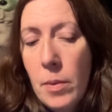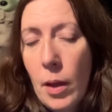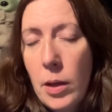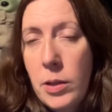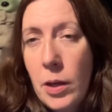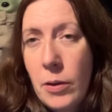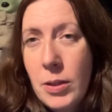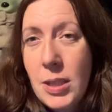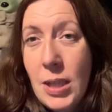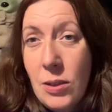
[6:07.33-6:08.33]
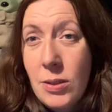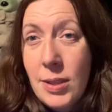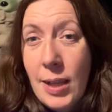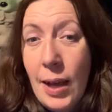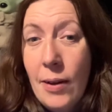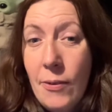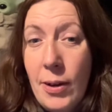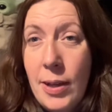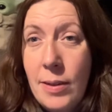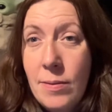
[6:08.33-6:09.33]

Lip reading: I know it sounds scary,